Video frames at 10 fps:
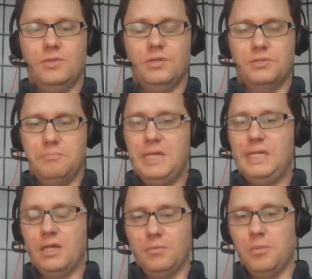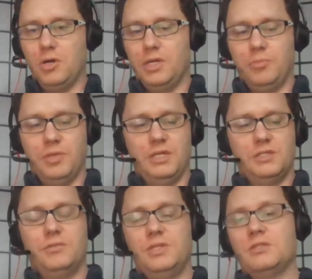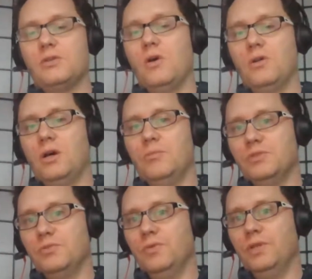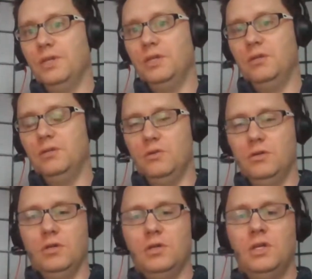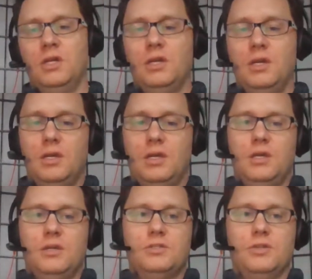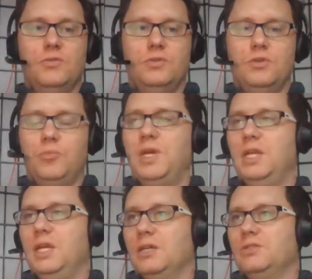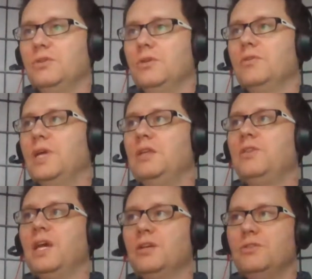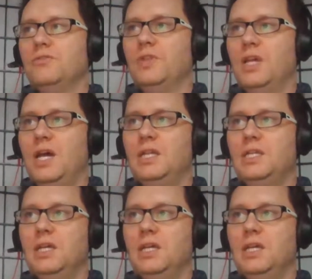There's many on the marketplace. This all comes within Lrnr, so you don't pay anything extra for that.